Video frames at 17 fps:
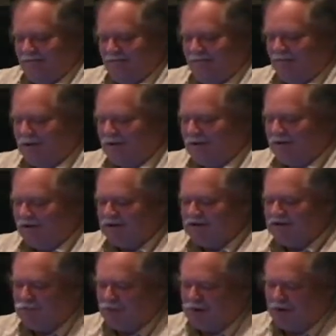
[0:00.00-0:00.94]
But
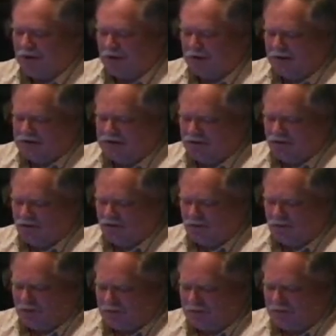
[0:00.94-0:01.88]
that's speculation
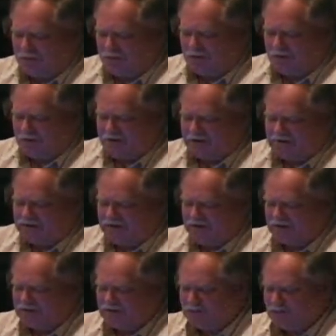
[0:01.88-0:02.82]
on my part. That's
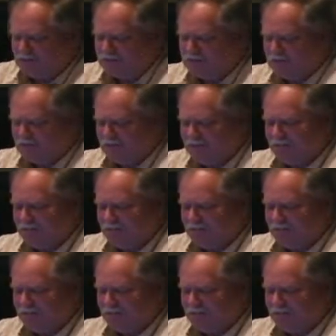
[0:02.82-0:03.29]
not scriptural.